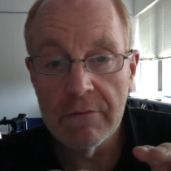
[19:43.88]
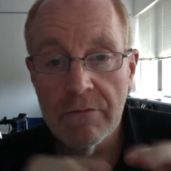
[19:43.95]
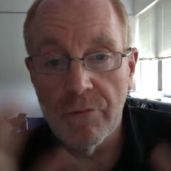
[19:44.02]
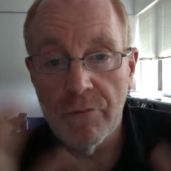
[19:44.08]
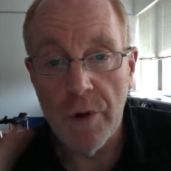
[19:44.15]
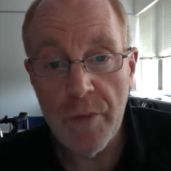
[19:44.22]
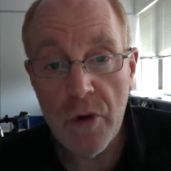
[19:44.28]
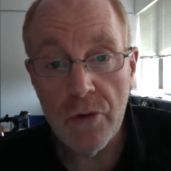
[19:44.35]

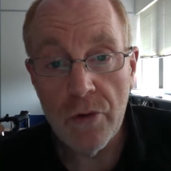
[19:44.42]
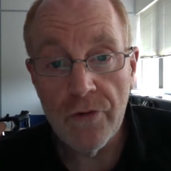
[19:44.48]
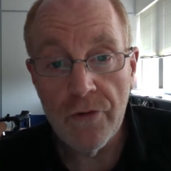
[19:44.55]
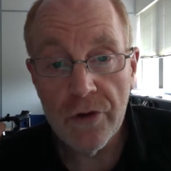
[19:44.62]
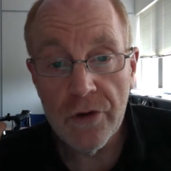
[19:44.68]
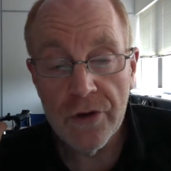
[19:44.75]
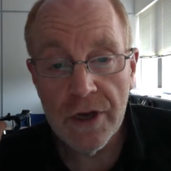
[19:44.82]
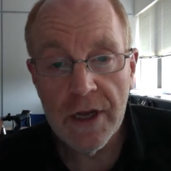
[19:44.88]
remove.
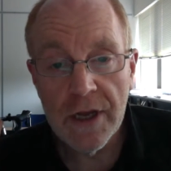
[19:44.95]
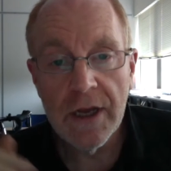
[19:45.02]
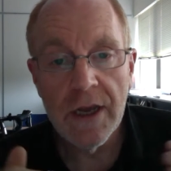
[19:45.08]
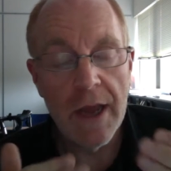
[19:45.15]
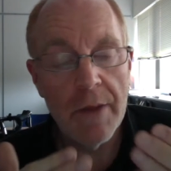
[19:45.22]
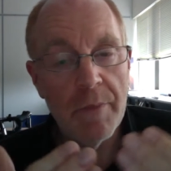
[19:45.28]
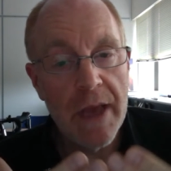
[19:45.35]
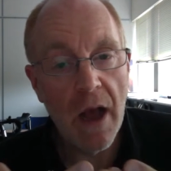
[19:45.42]

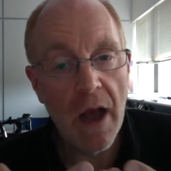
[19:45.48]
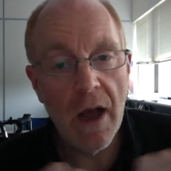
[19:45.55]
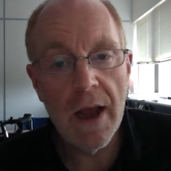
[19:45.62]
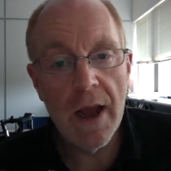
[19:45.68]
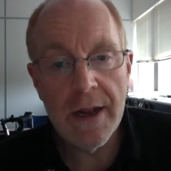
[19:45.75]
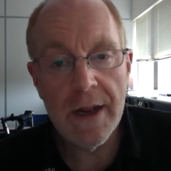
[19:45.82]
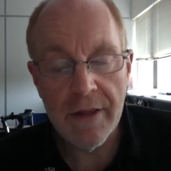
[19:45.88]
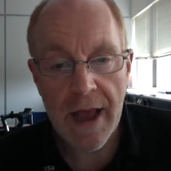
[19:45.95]
And
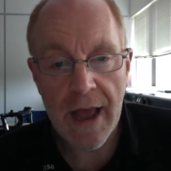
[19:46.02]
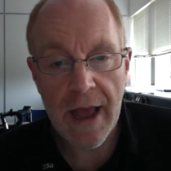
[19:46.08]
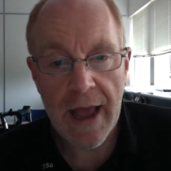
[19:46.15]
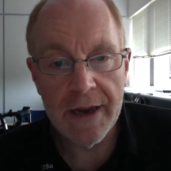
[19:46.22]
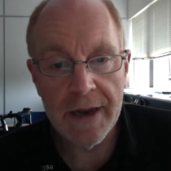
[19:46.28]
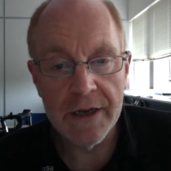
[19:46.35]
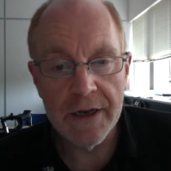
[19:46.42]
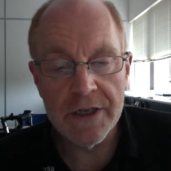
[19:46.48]
behind
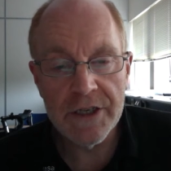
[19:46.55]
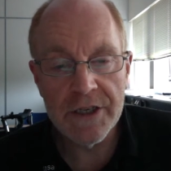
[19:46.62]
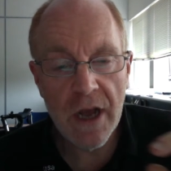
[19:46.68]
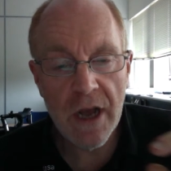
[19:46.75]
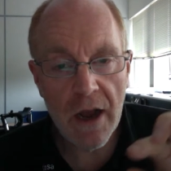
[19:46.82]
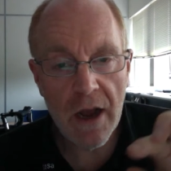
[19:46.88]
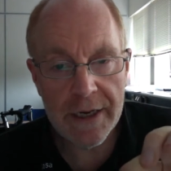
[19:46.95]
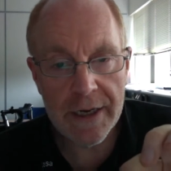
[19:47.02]
that, at a
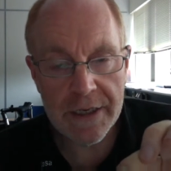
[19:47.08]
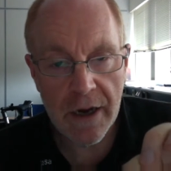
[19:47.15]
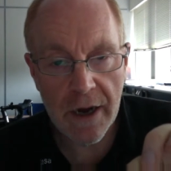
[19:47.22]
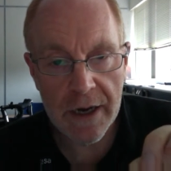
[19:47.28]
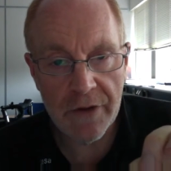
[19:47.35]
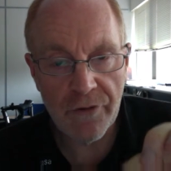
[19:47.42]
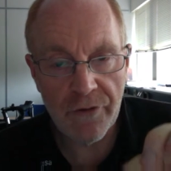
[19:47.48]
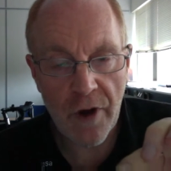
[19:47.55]
tiny,
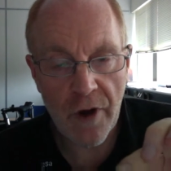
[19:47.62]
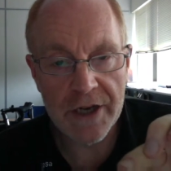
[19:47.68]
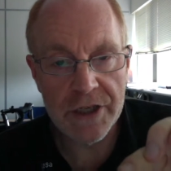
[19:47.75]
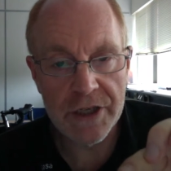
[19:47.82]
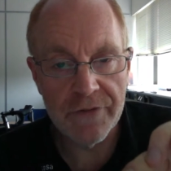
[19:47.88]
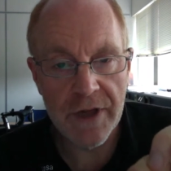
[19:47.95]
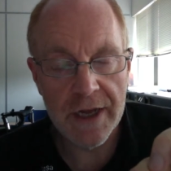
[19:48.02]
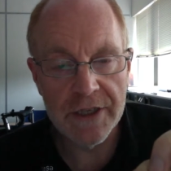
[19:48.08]
tiny fraction
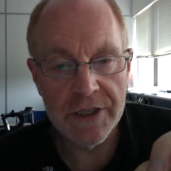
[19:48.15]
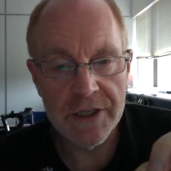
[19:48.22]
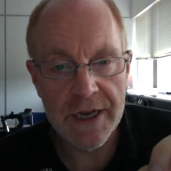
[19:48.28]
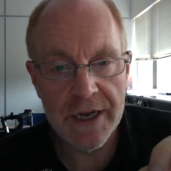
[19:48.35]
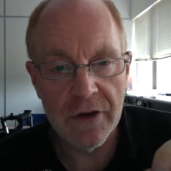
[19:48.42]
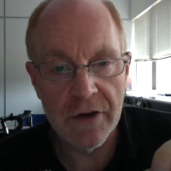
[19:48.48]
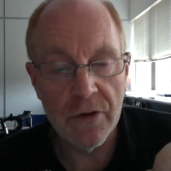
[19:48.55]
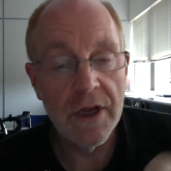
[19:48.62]
of that
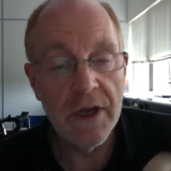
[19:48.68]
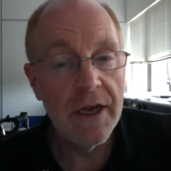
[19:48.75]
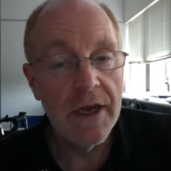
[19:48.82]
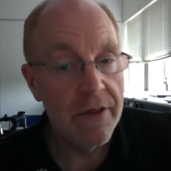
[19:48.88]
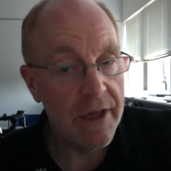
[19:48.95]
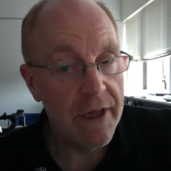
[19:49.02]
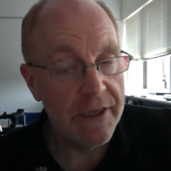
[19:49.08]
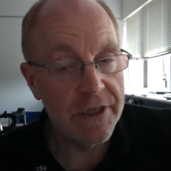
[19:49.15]
signal,
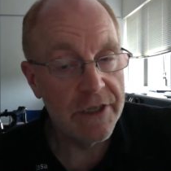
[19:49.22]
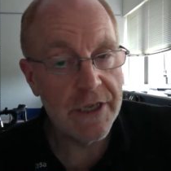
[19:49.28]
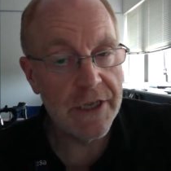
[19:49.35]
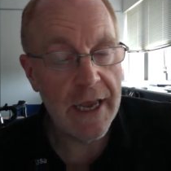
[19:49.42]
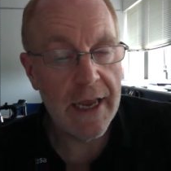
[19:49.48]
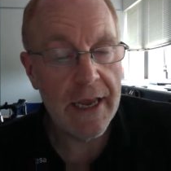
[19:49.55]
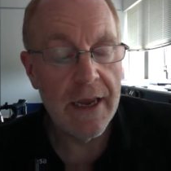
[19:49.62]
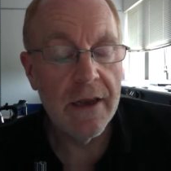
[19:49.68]
and
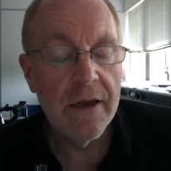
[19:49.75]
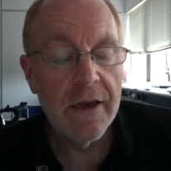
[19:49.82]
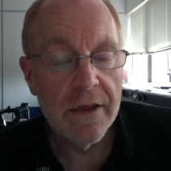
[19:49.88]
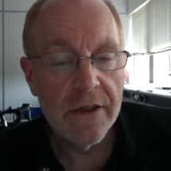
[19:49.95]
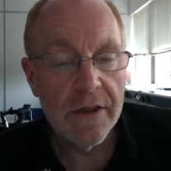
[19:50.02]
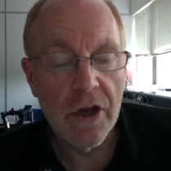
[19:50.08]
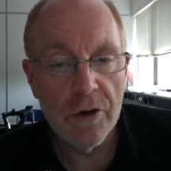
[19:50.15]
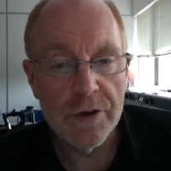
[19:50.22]
see
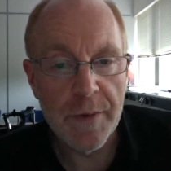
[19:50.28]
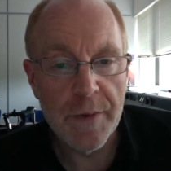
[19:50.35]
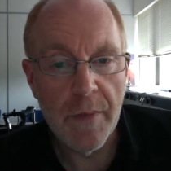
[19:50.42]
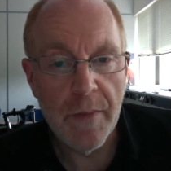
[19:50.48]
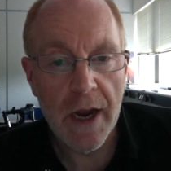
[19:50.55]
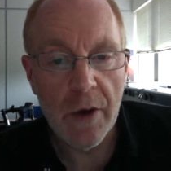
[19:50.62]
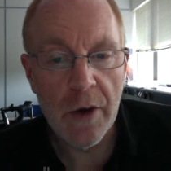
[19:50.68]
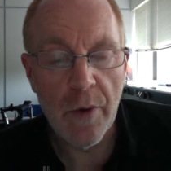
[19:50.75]
the cosmic
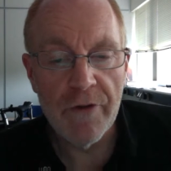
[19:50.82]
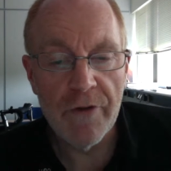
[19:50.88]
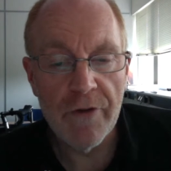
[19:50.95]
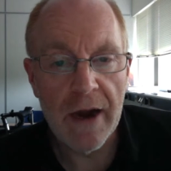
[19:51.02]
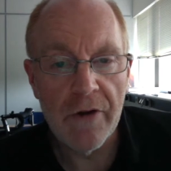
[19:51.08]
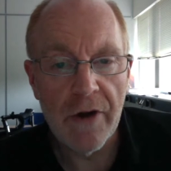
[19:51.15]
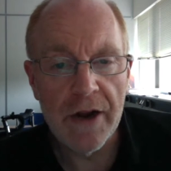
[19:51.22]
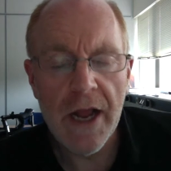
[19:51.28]
microwave
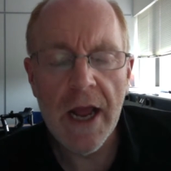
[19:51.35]
background.